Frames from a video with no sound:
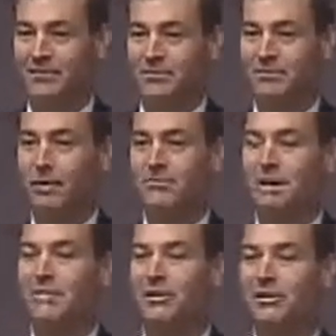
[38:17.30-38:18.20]
But what
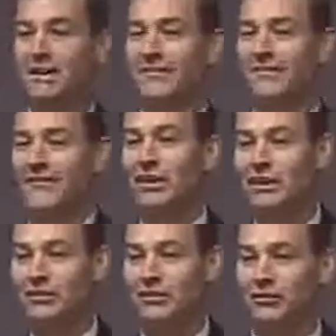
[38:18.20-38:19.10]
people
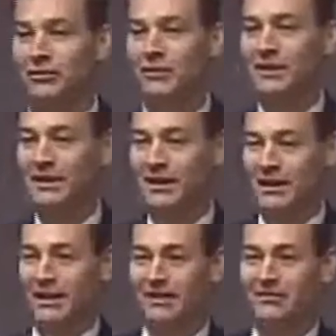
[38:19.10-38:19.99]
confuse
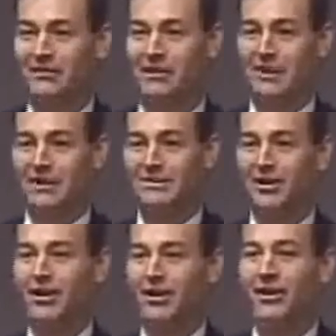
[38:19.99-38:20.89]
is it's
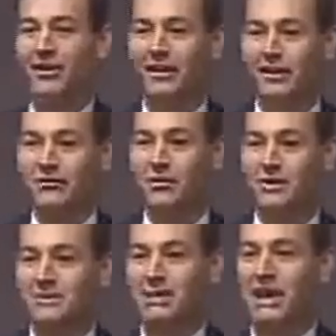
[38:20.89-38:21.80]
all in
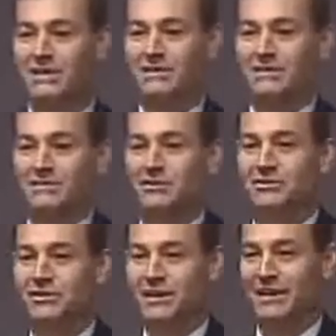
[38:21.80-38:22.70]
which patients
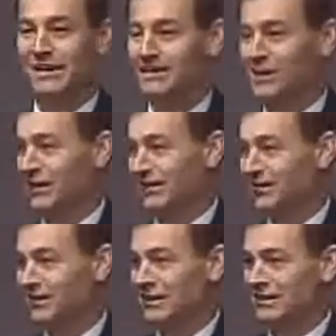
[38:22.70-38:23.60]
you select out.
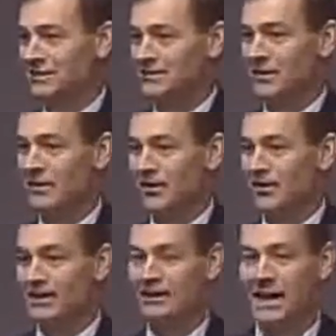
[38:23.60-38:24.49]
So
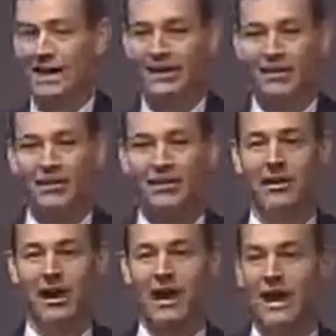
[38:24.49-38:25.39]
in
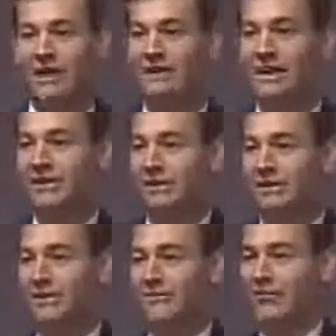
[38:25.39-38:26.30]
the high
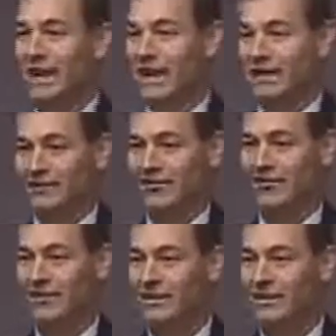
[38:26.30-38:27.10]
likelihood of negative,